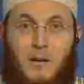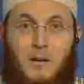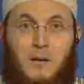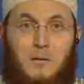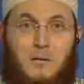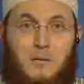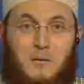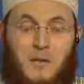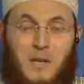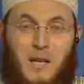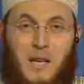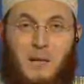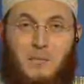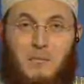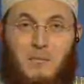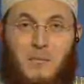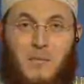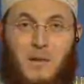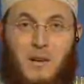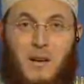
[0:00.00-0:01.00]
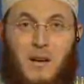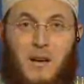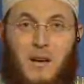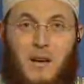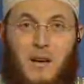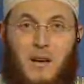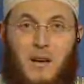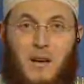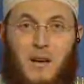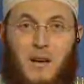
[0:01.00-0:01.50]
your dream
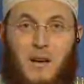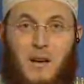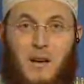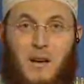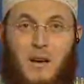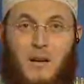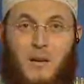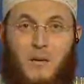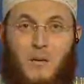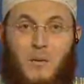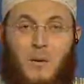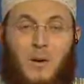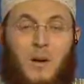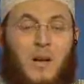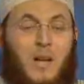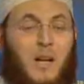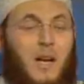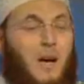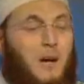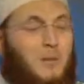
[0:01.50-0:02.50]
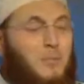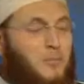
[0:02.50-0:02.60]
will come true.